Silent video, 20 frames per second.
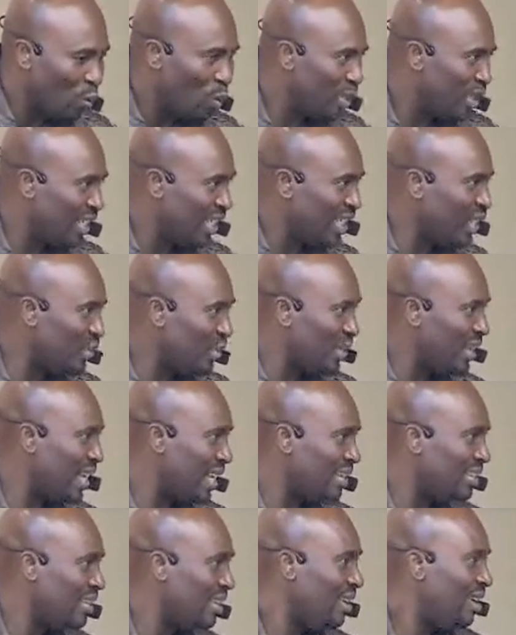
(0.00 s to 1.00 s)
will, deal with
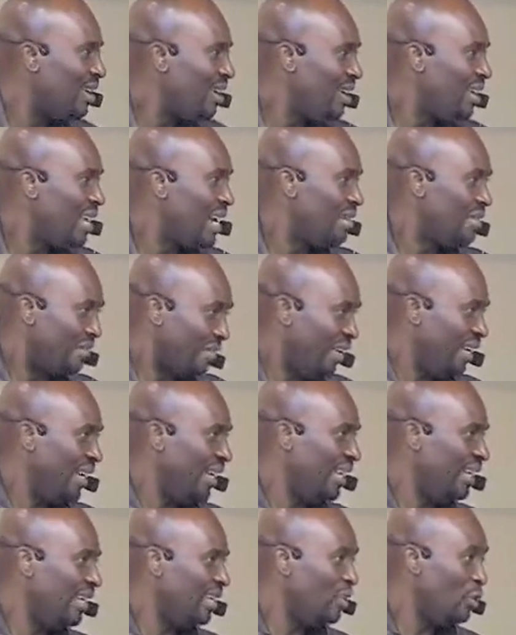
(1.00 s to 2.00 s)
that, that feeling.
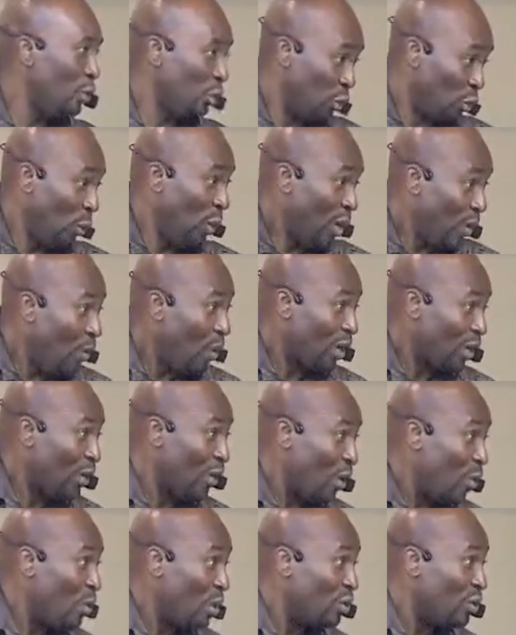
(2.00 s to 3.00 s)
You're doing what
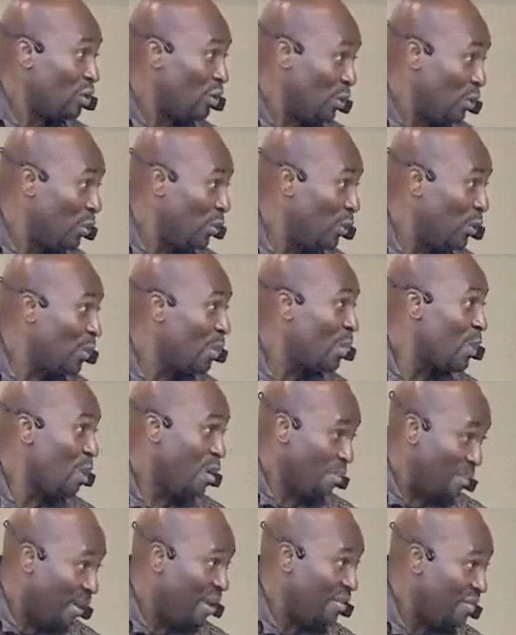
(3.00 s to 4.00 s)
God wants you to do, you're
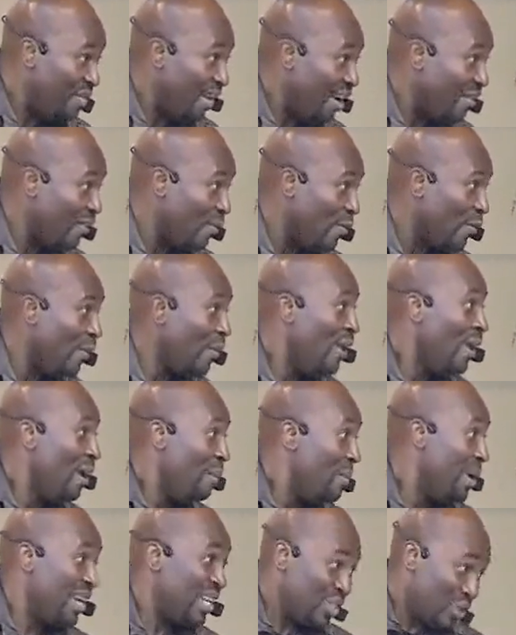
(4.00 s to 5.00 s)
being faithful,
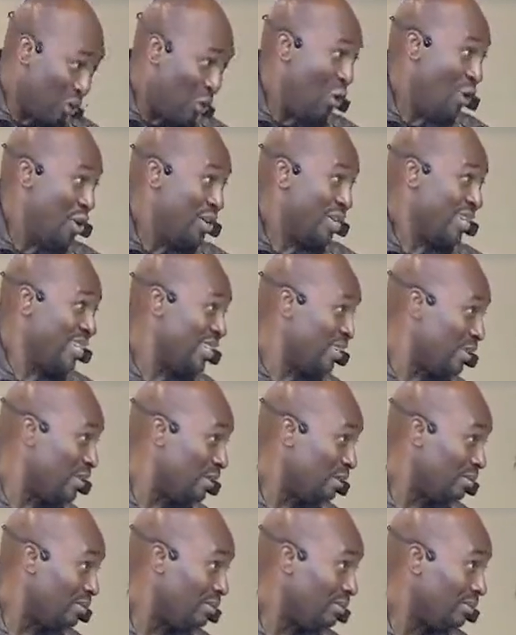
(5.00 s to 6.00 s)
but it's hurting you.
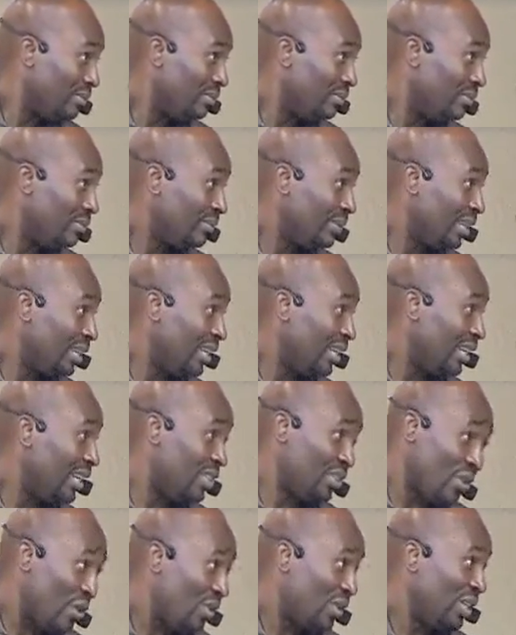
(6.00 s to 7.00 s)
It's
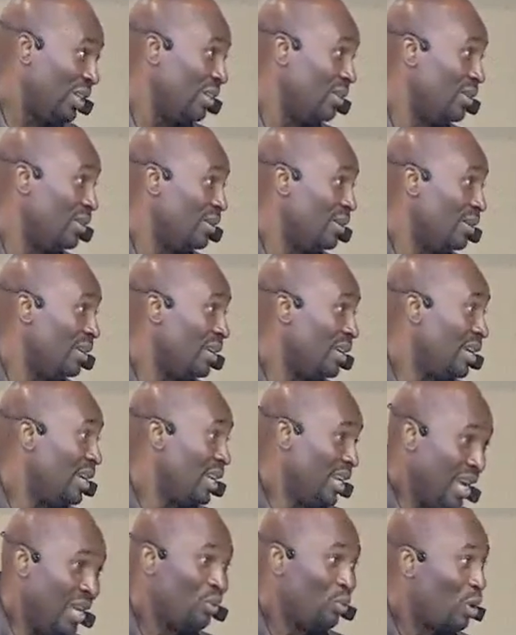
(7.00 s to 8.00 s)
hurting you.
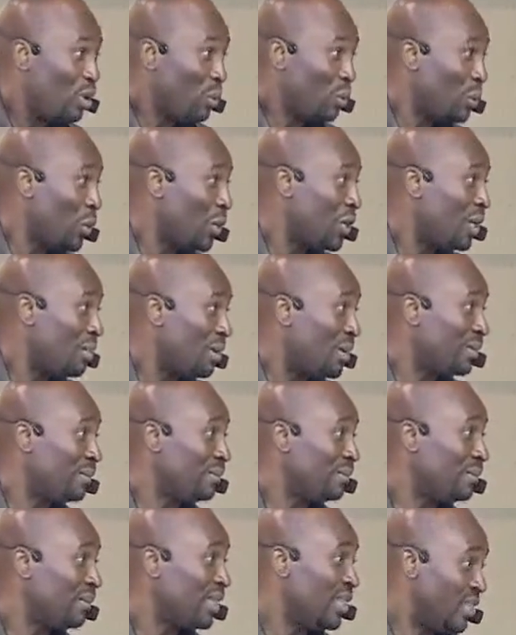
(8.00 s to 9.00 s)
That's what we're talking about.
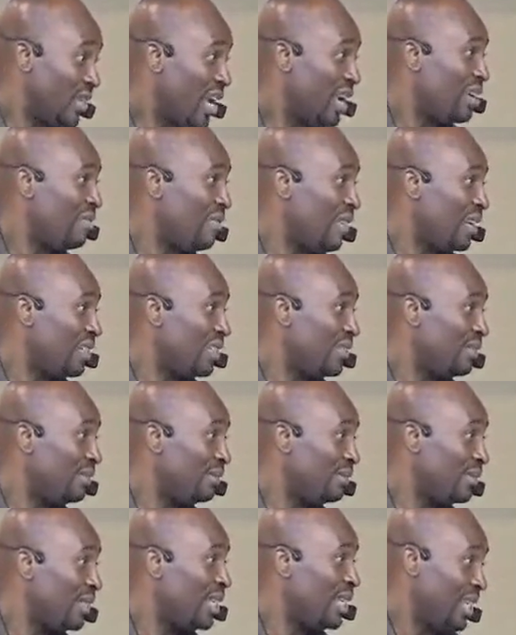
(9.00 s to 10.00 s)
The sacrifice.
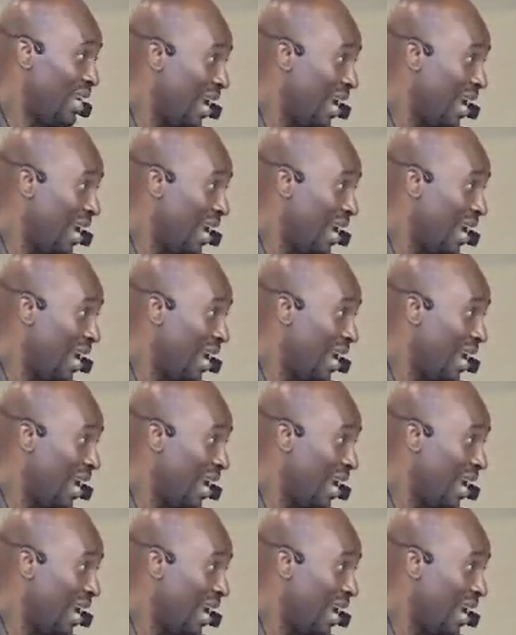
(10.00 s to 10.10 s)
It's an